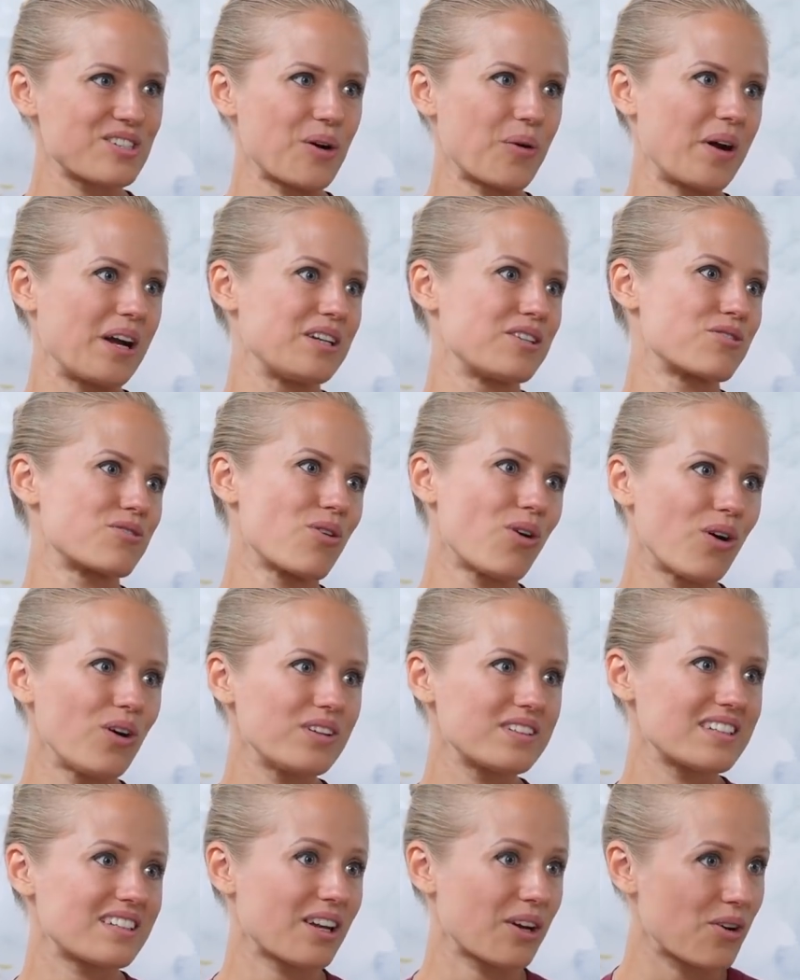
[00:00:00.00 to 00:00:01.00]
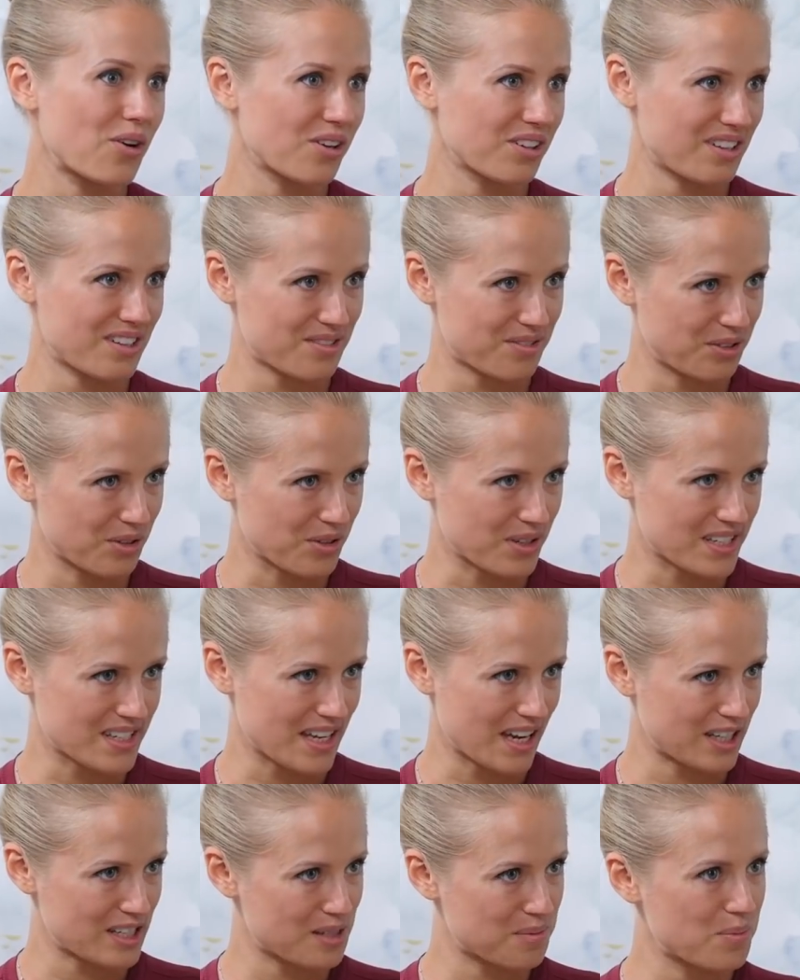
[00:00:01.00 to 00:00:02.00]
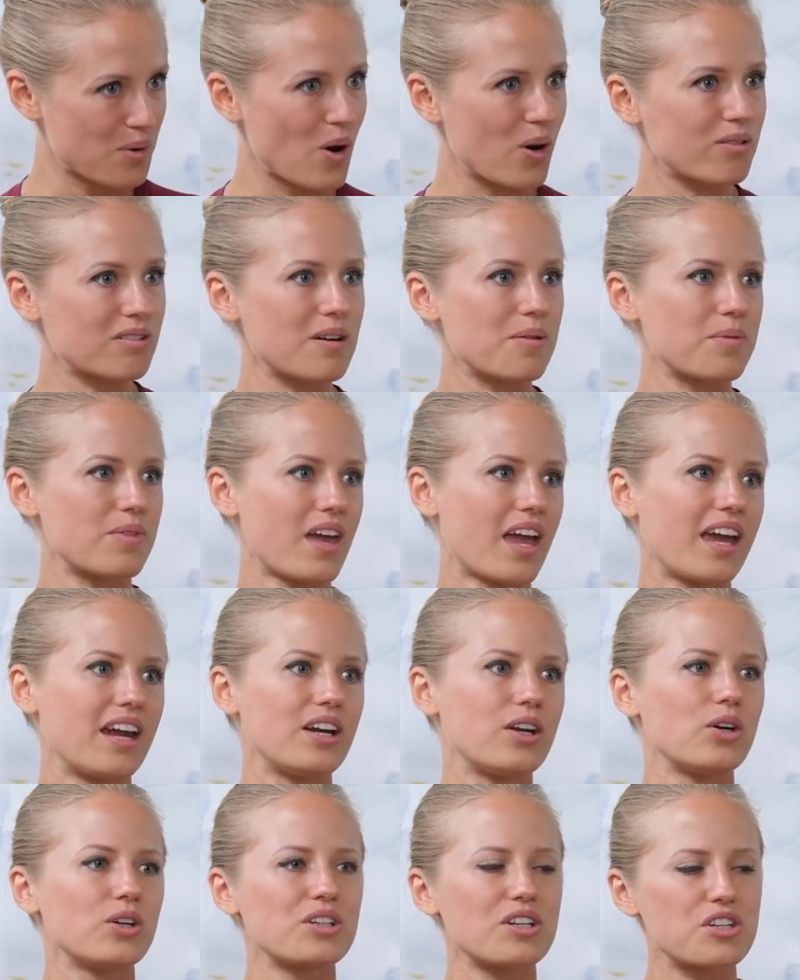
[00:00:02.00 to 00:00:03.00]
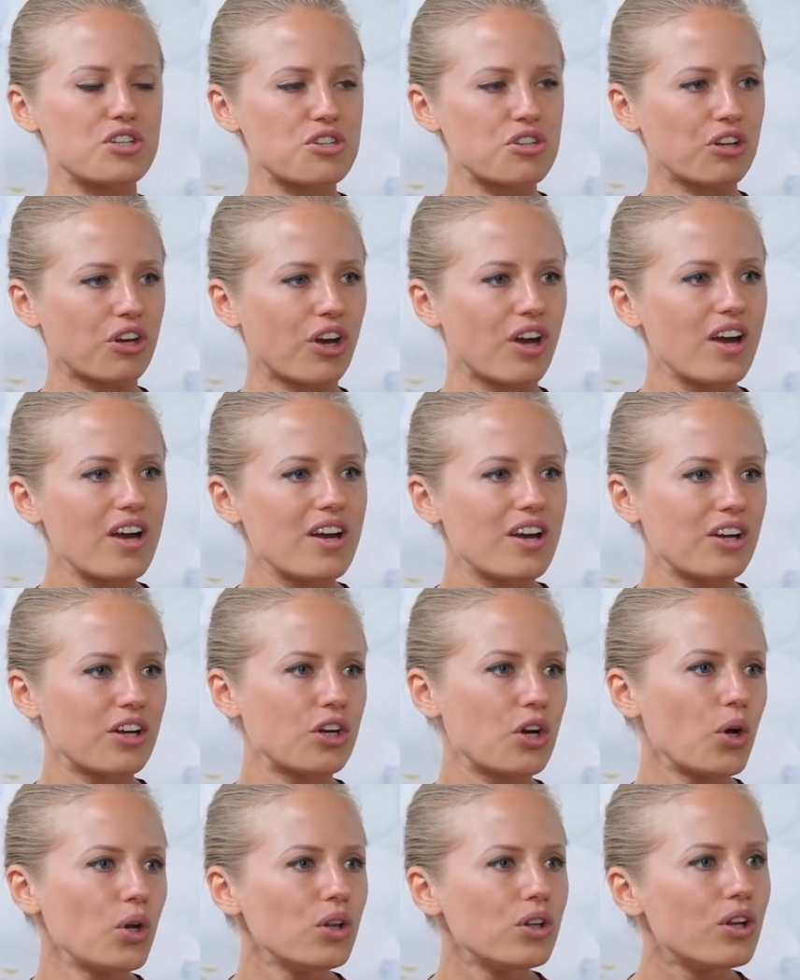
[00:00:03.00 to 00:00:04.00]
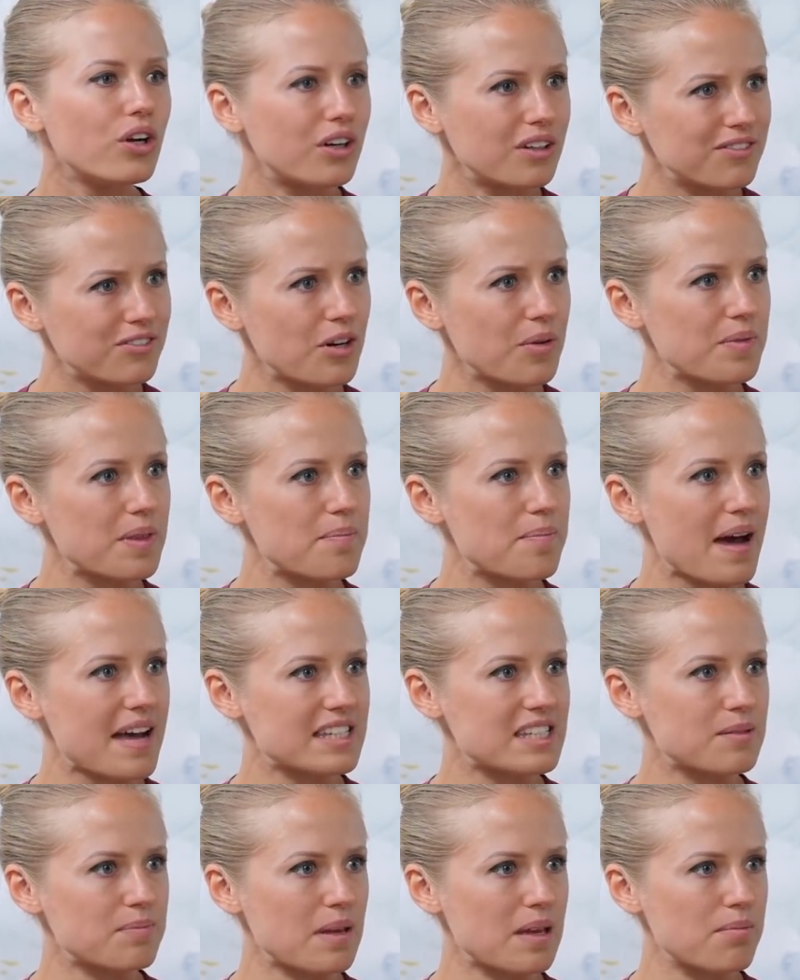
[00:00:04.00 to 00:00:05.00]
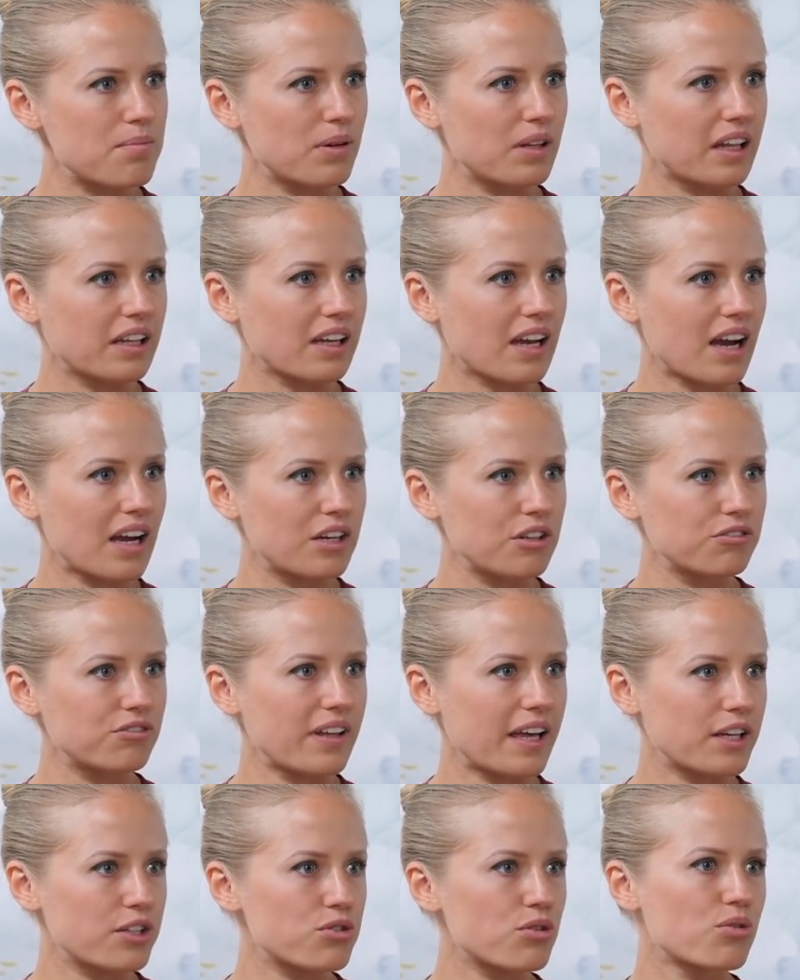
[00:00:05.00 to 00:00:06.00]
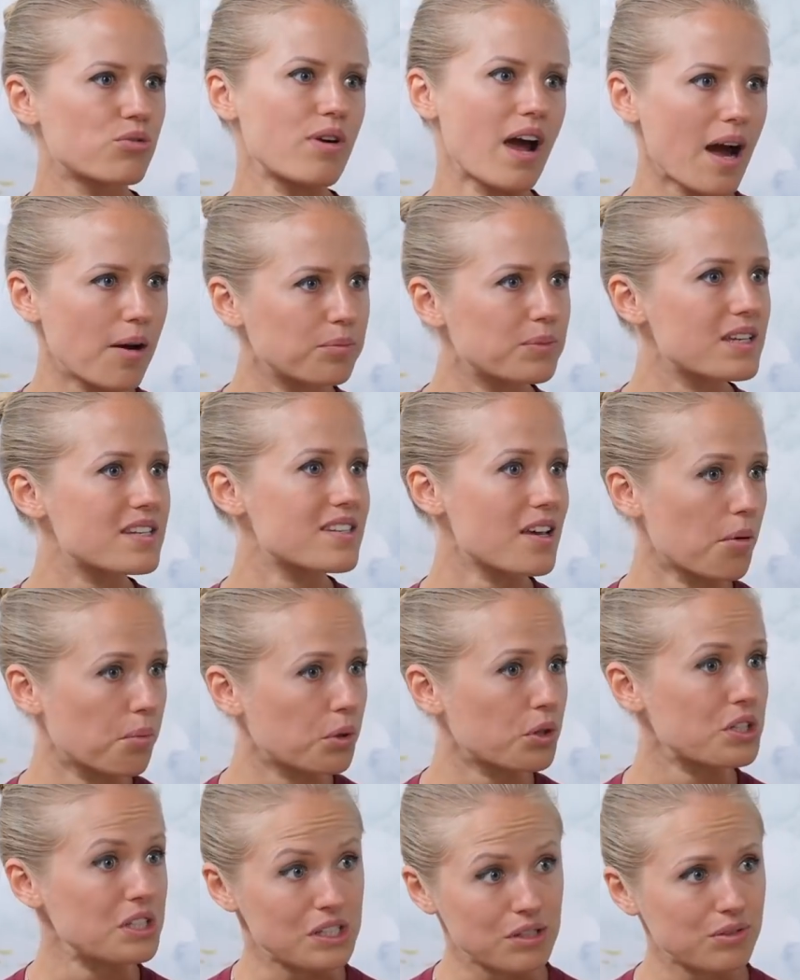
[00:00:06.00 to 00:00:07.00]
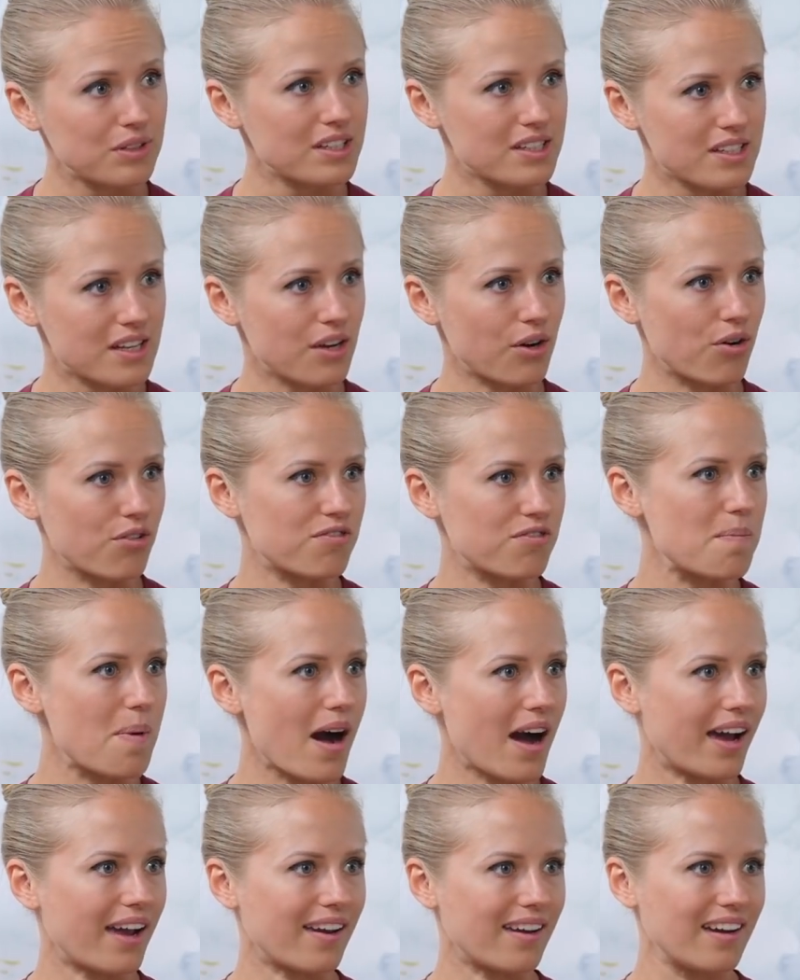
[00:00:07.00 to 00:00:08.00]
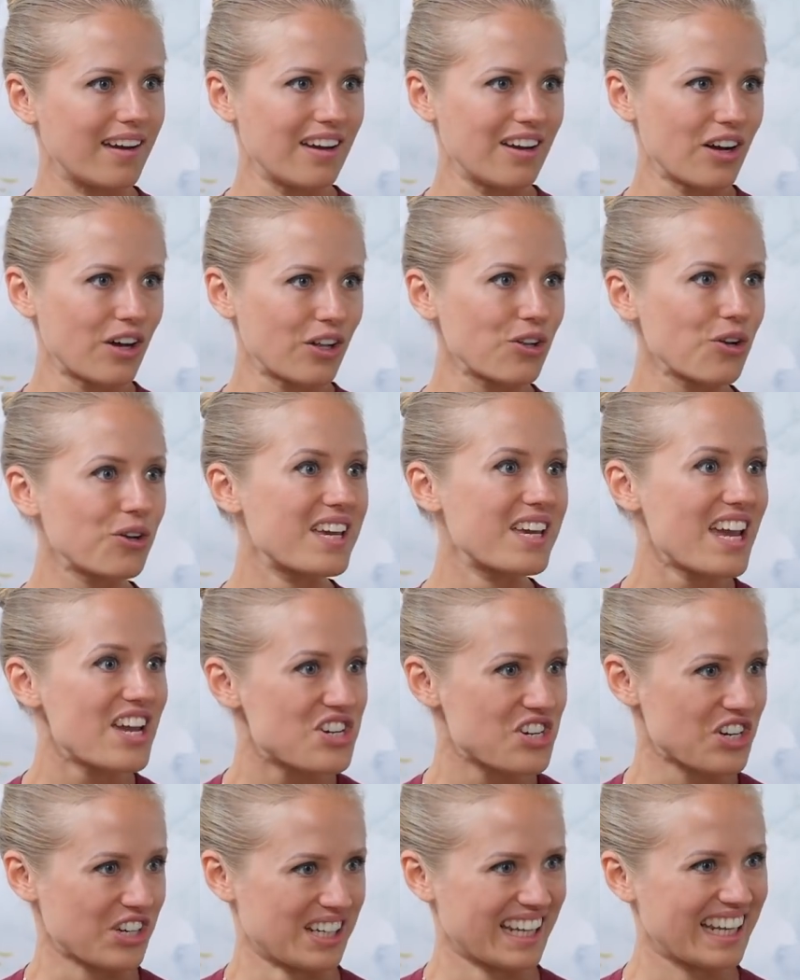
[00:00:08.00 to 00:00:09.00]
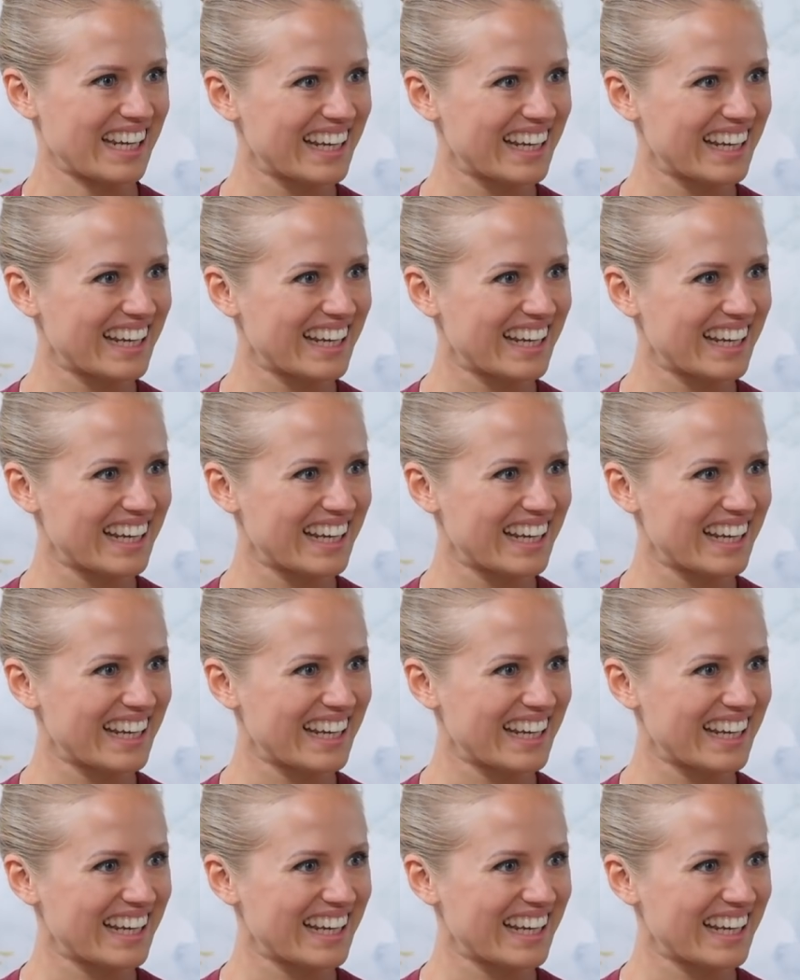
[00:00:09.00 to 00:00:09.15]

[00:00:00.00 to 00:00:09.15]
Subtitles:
So I enrolled in a cognitive neuroscience program there in order to, learn from the best people and kind of like to grab this opportunity of my location